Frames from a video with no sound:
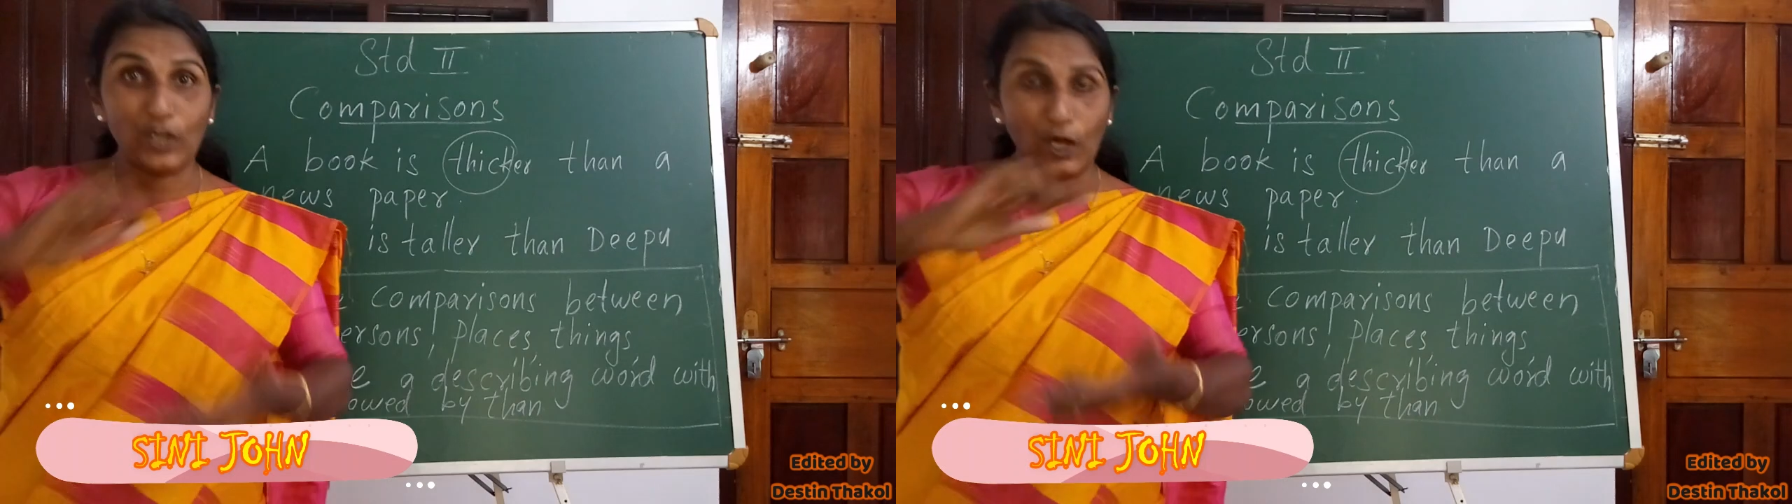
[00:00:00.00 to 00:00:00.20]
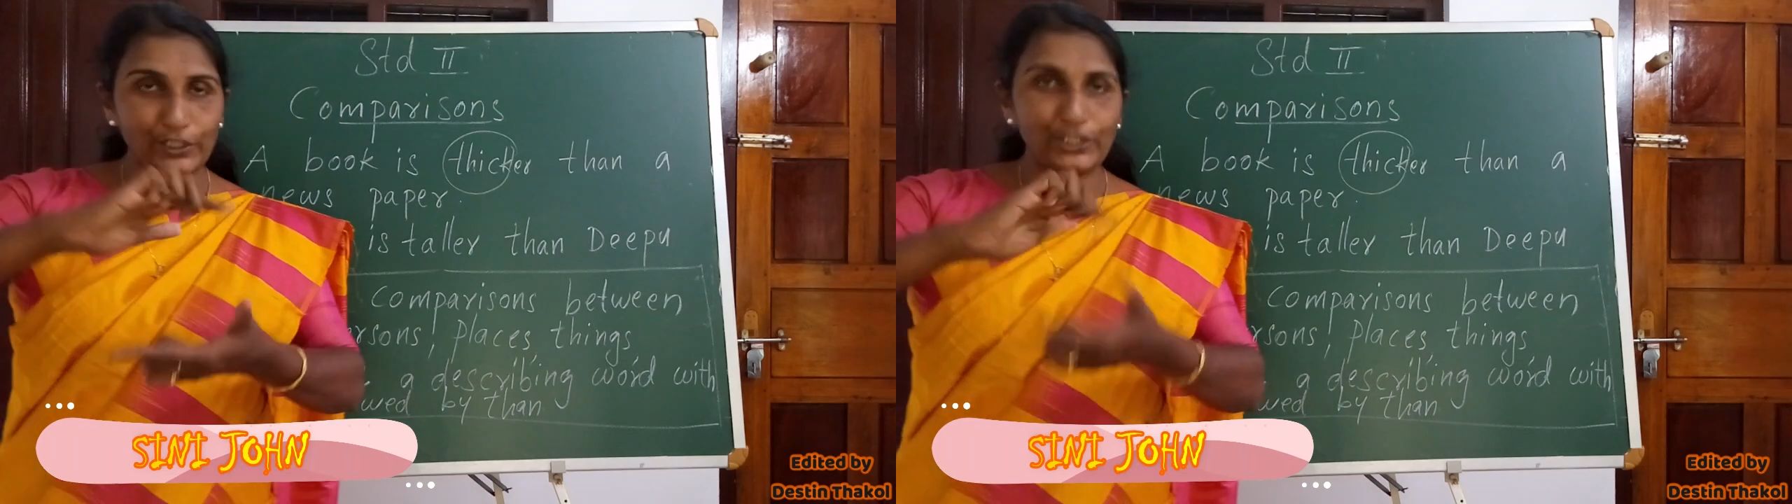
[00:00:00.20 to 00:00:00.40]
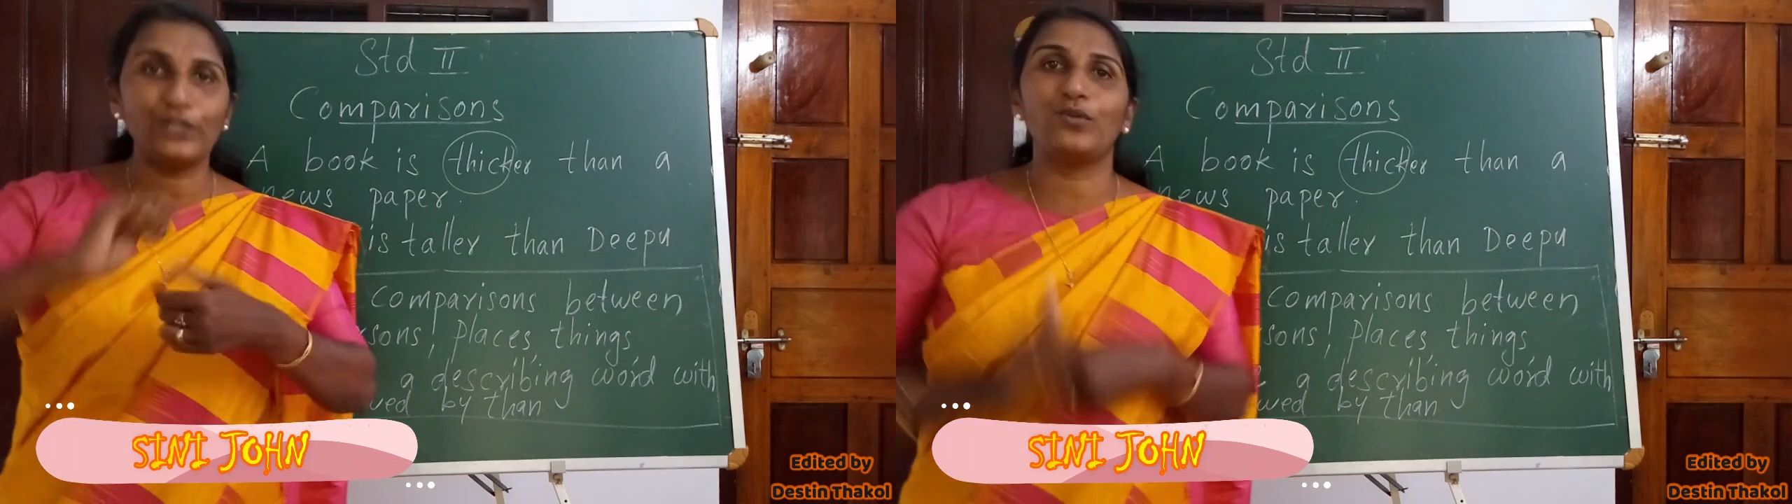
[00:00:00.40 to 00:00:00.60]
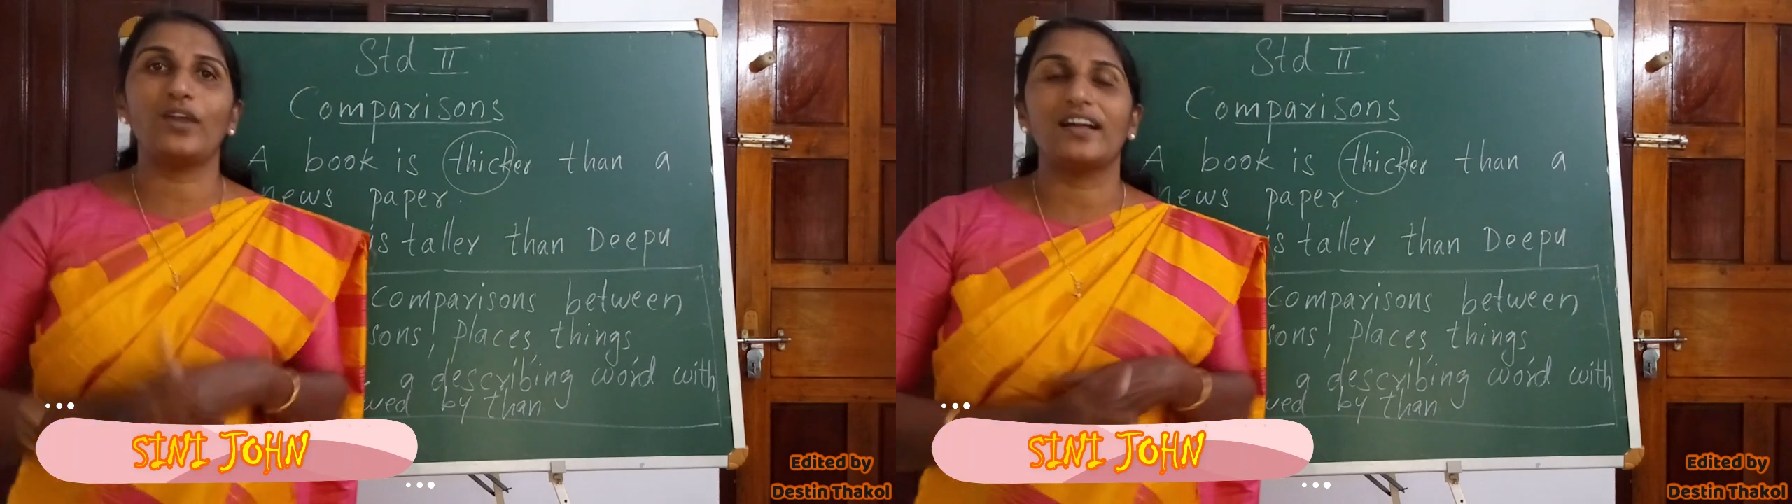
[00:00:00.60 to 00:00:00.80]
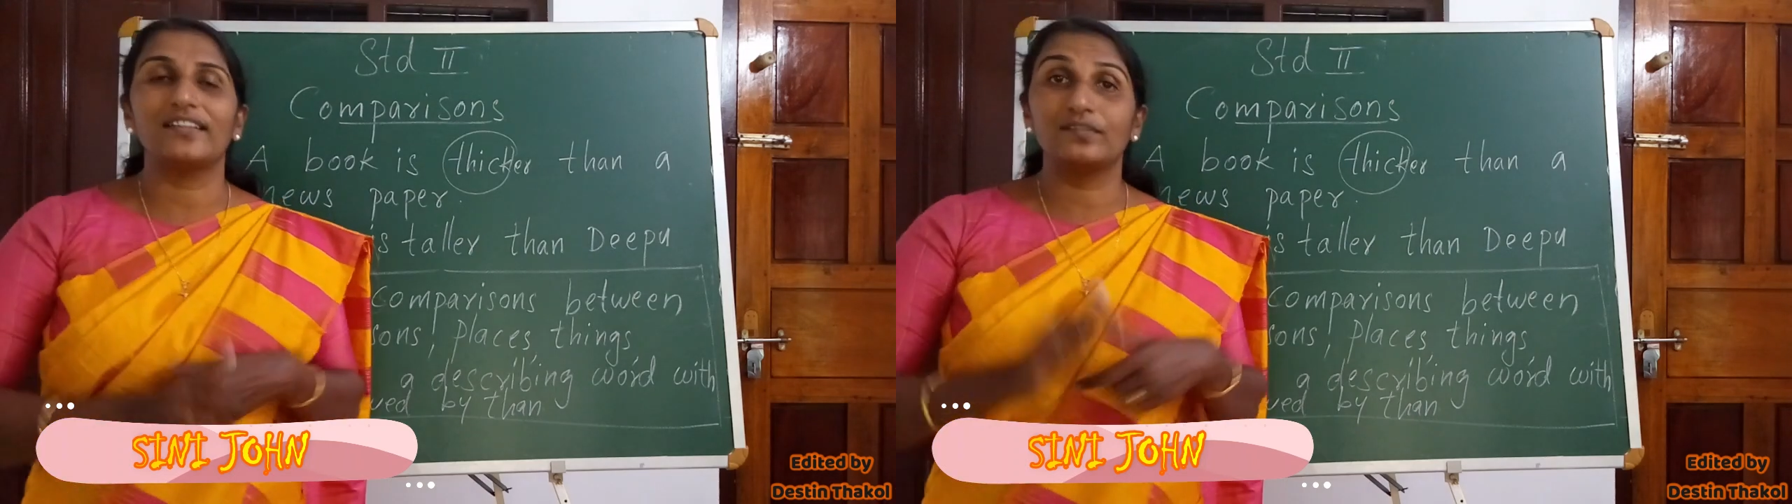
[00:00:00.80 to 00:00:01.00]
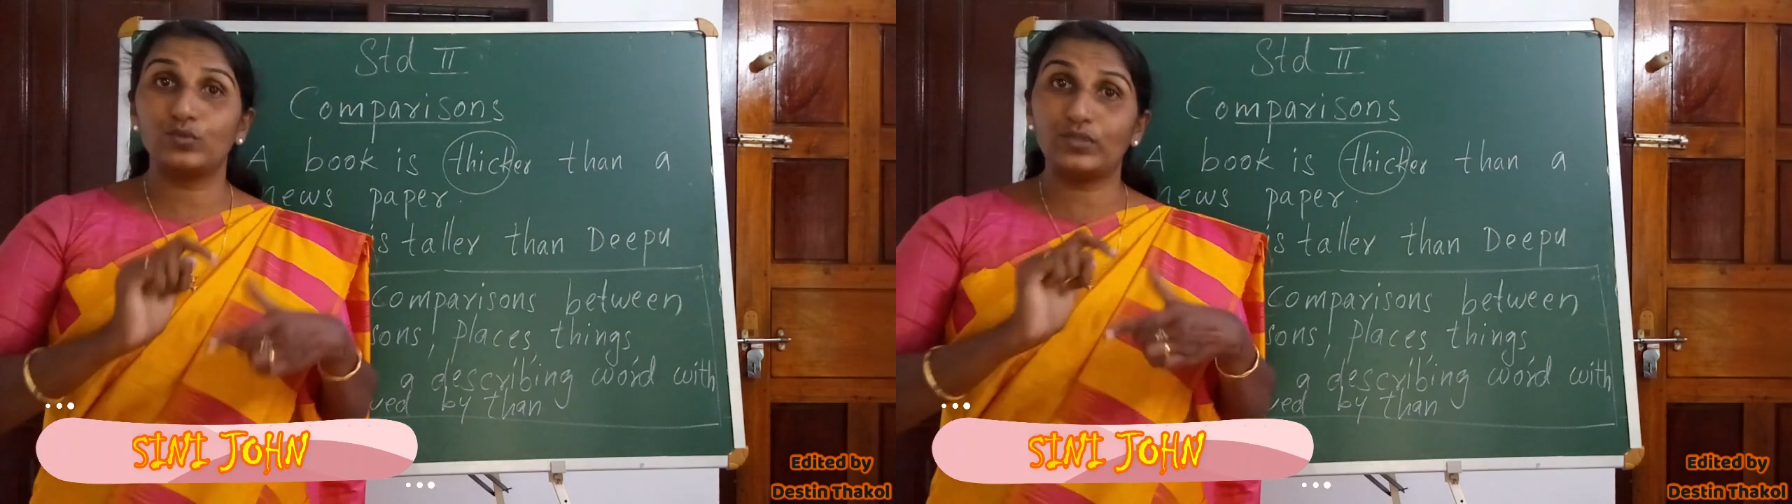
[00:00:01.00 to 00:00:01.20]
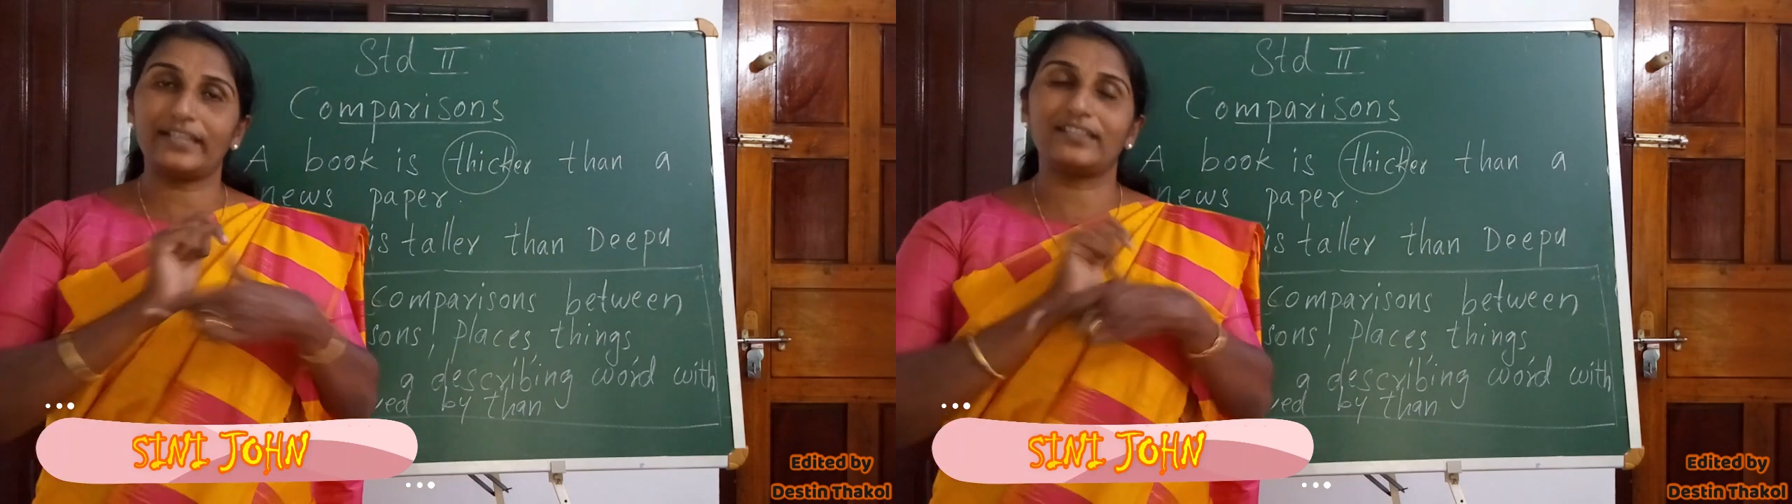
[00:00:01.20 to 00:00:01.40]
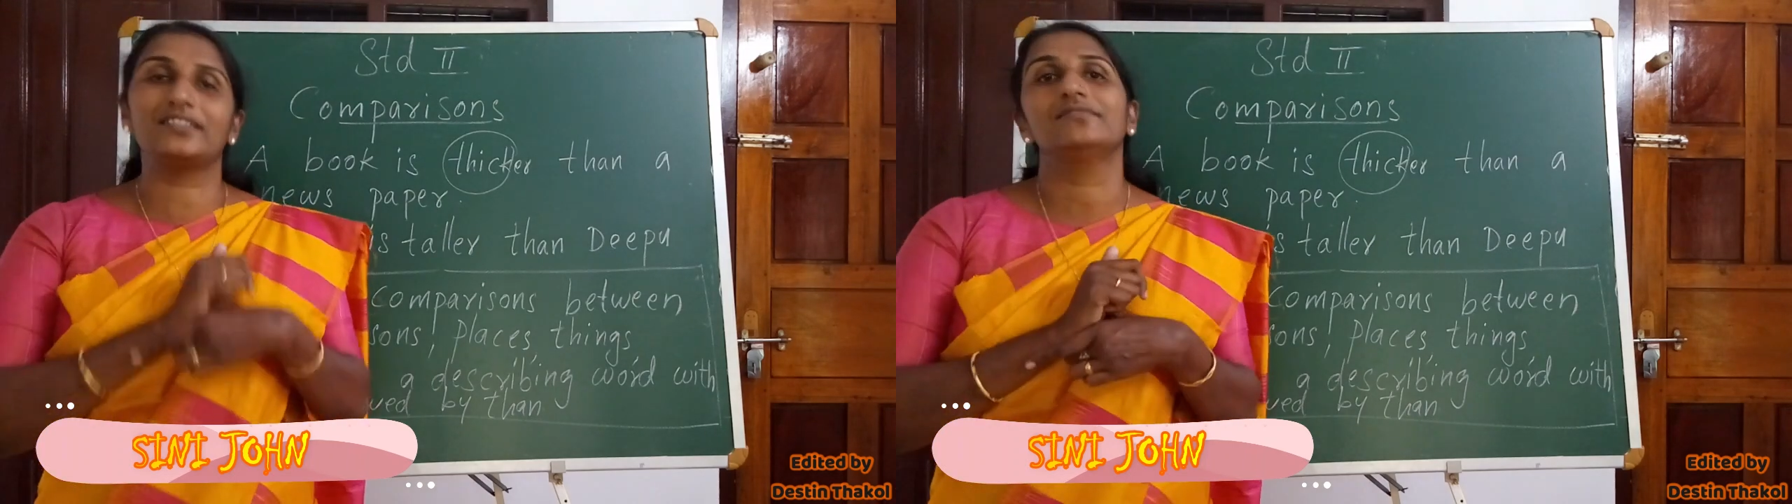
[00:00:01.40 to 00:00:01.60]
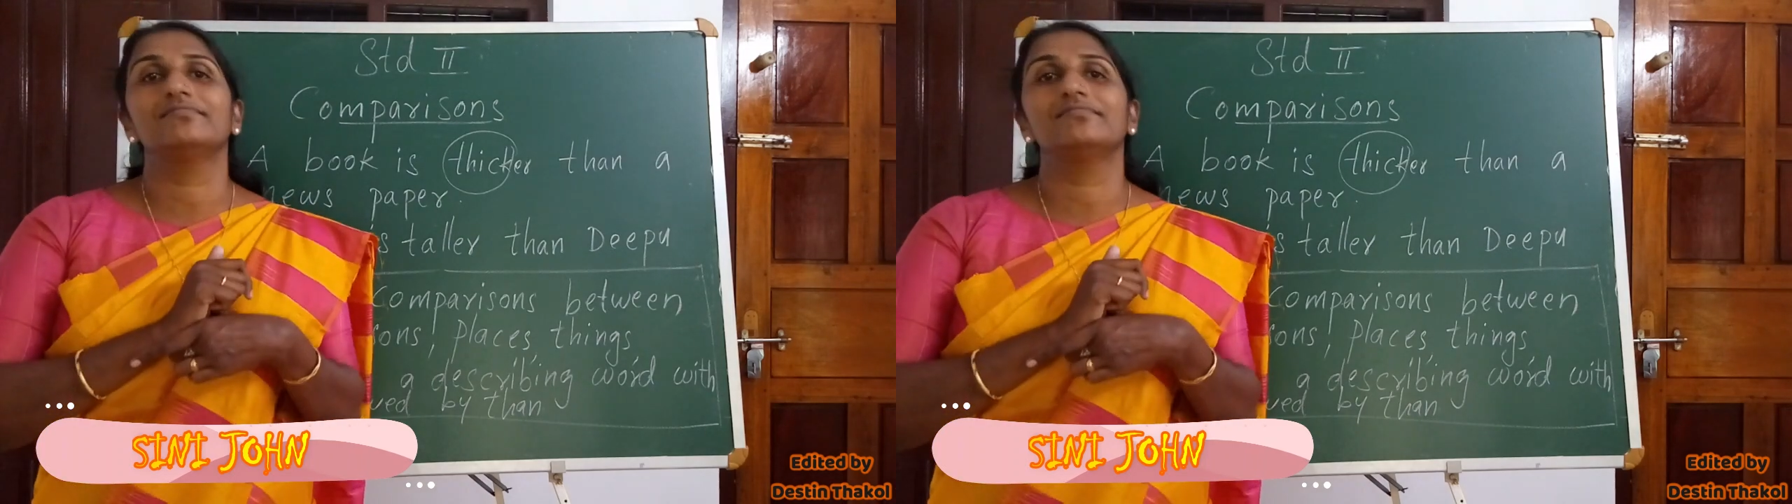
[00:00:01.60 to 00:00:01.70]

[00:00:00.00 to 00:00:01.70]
Kattiyulla. Thick.